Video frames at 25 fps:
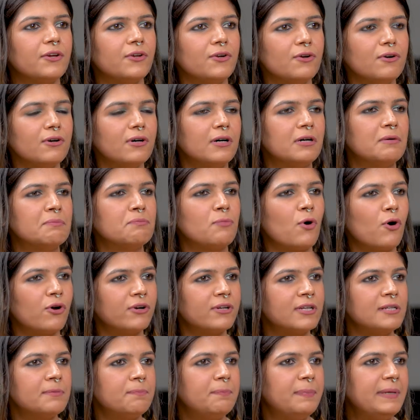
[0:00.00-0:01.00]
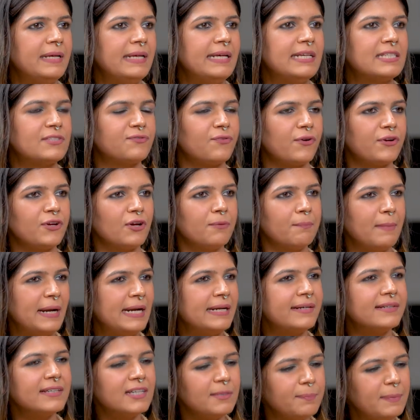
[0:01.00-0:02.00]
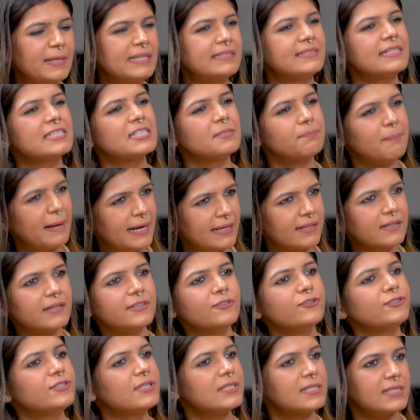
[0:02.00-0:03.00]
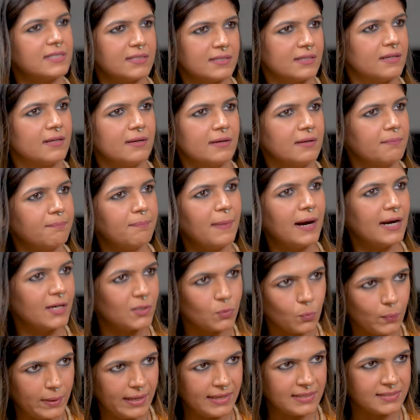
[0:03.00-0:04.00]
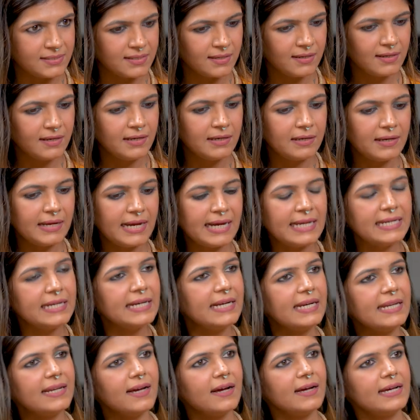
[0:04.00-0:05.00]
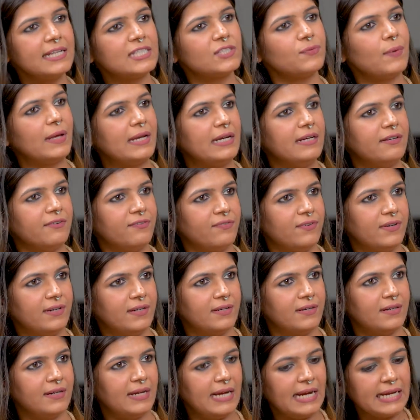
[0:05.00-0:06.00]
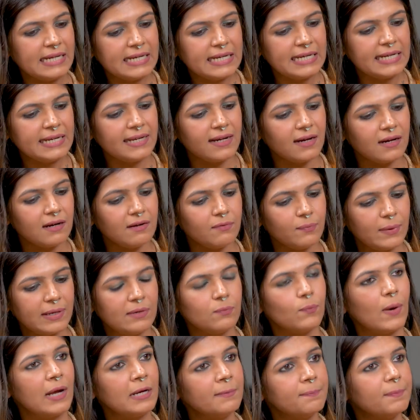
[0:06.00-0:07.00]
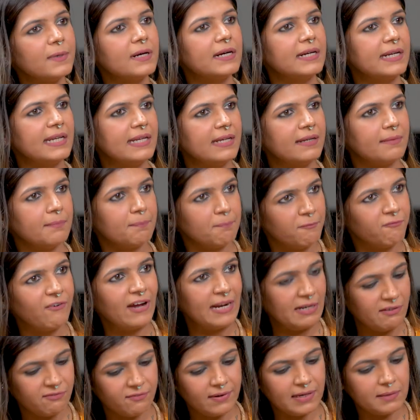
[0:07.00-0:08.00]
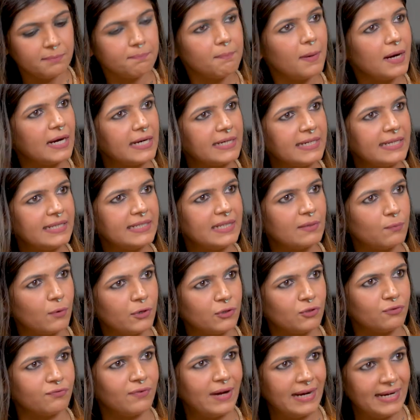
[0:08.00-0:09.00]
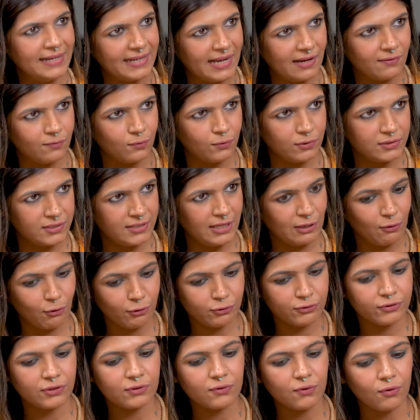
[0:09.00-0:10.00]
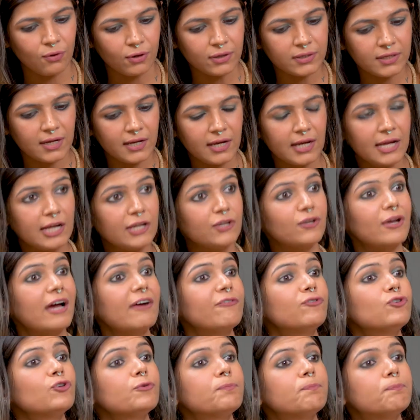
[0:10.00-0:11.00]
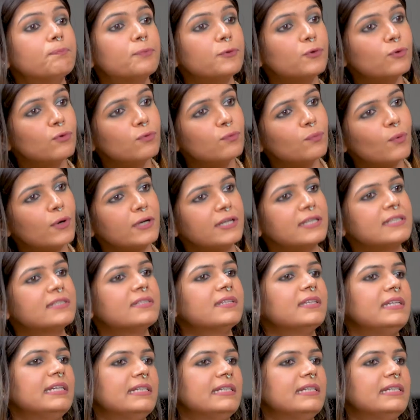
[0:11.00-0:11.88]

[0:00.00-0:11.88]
moral peace, for your mental peace, it's better you just part ways. In India, it's very different. In India, when one party they want to file divorce, they go to the court. You have to prove what is the